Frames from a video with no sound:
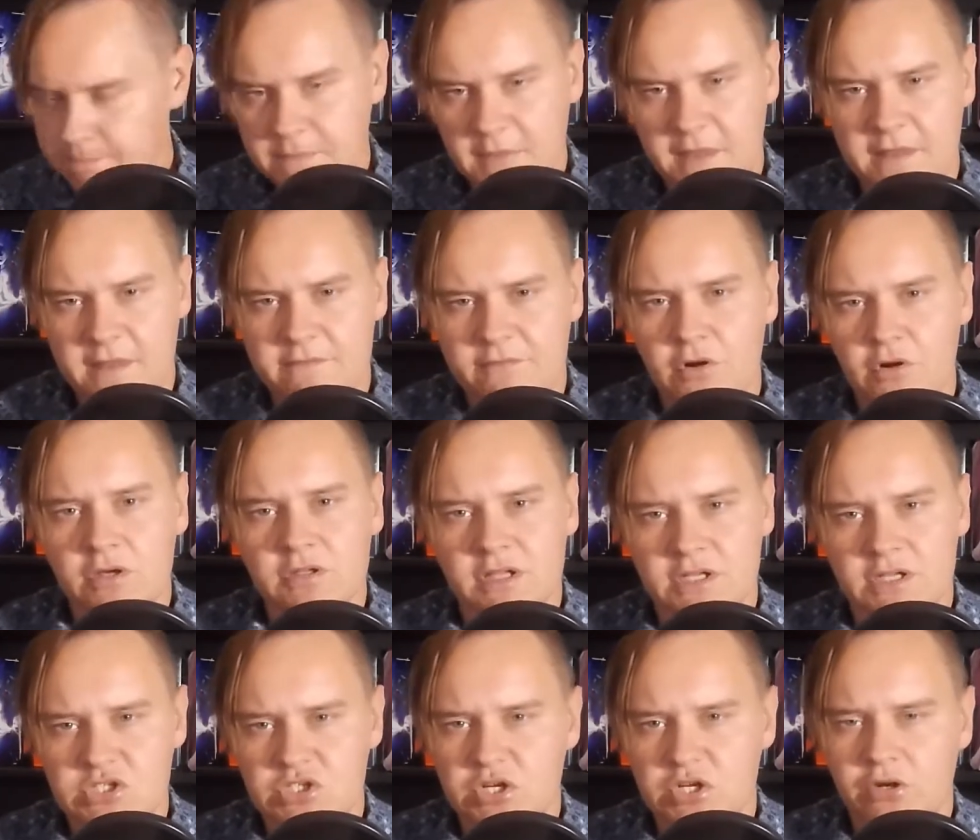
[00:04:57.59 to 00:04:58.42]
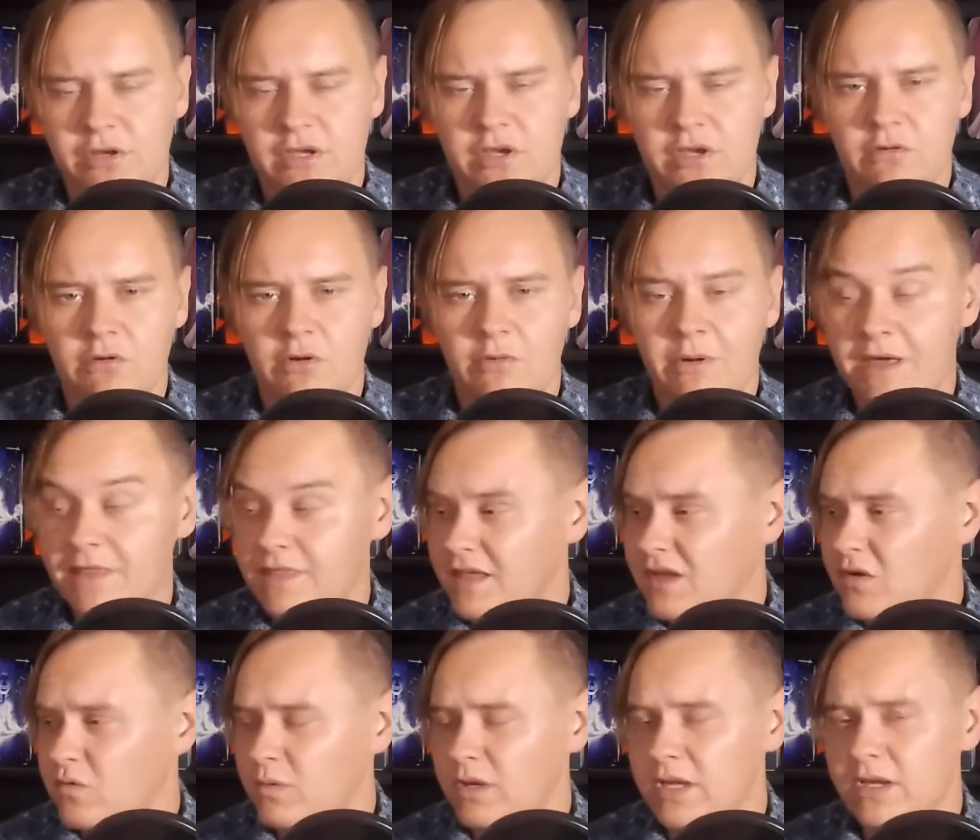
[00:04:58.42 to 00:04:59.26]
And then for our legendary hero, I
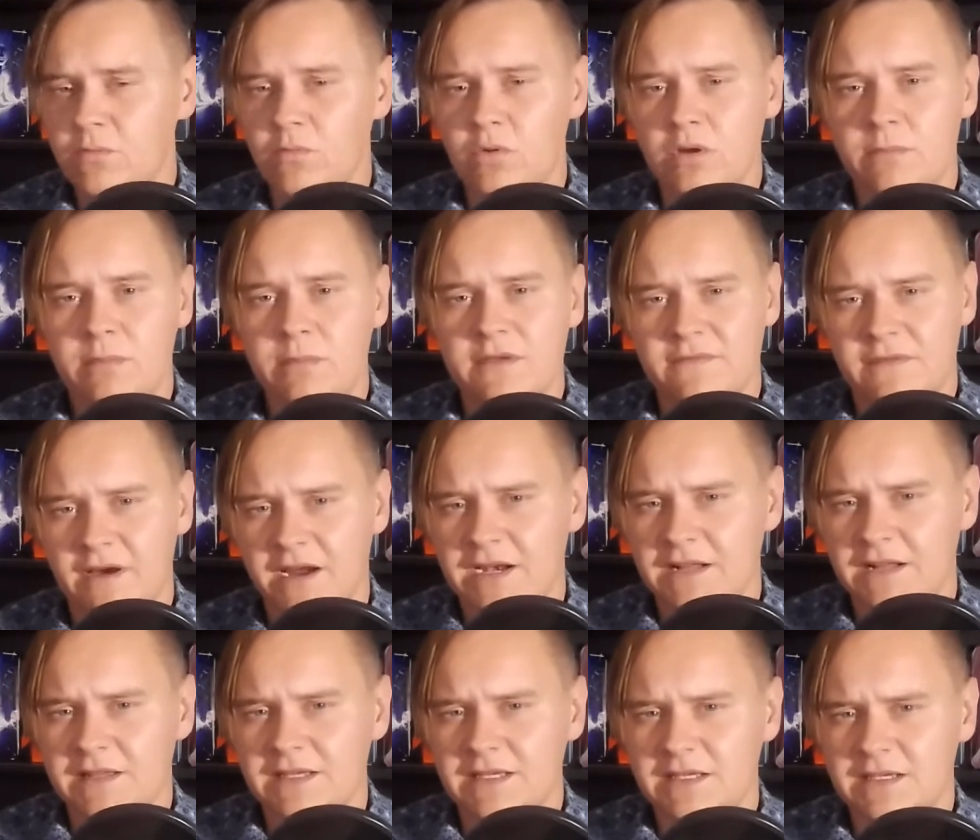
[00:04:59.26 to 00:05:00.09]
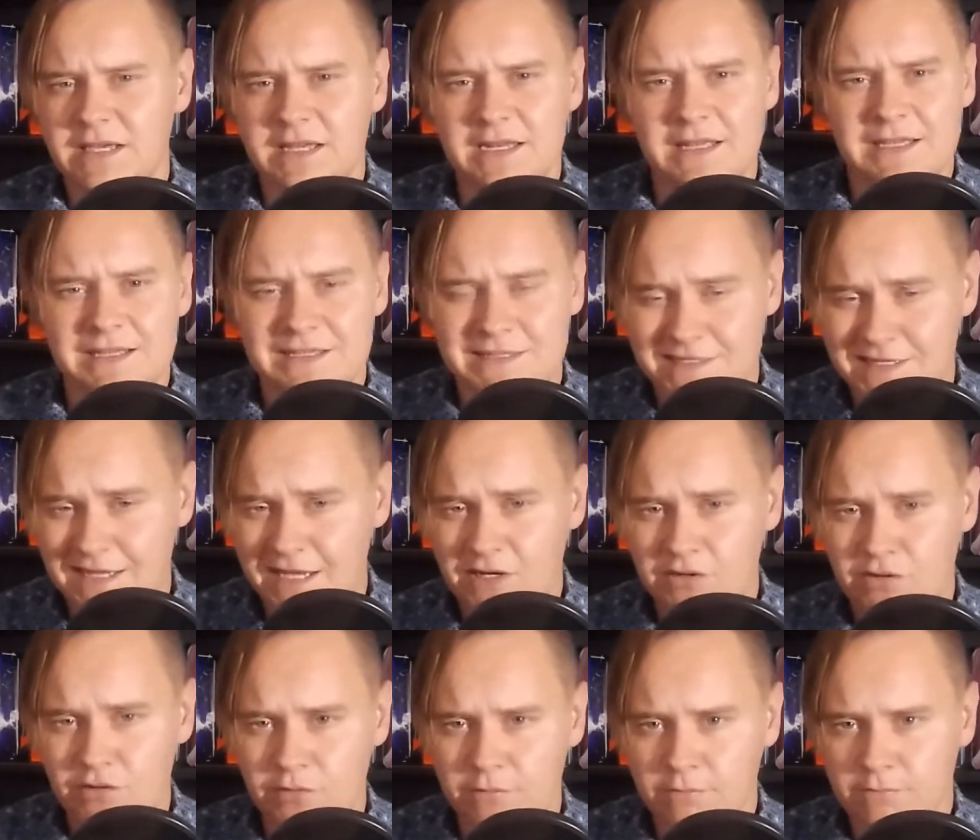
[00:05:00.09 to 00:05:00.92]
think we would be finally getting
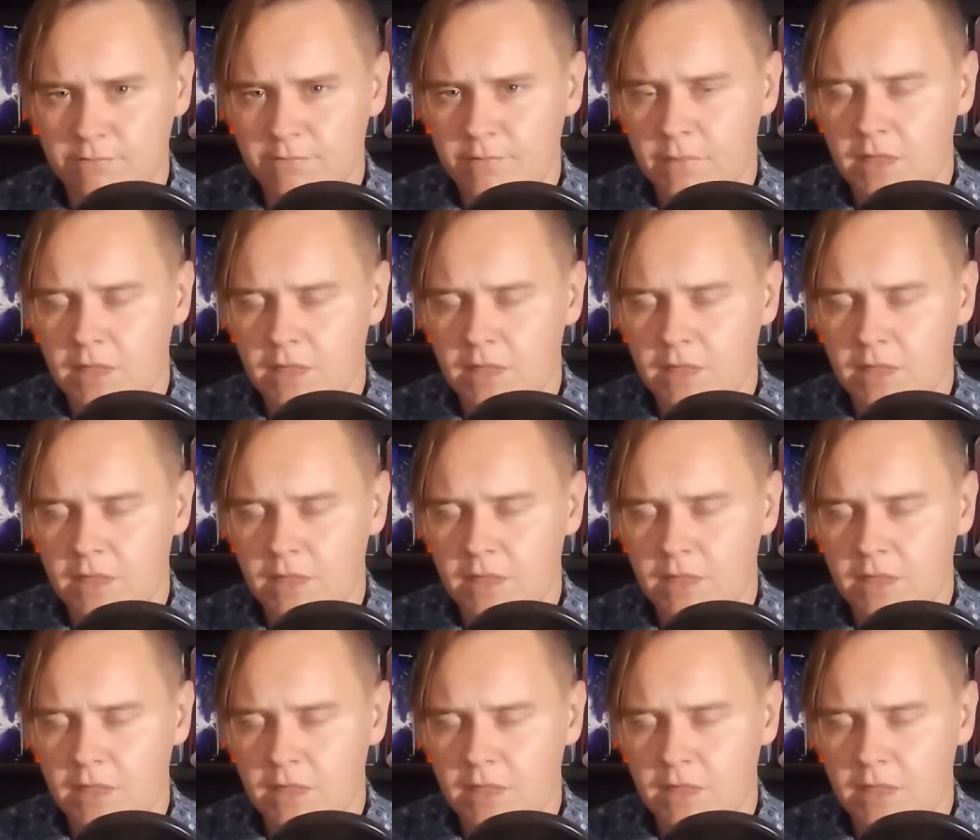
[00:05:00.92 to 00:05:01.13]
Xander.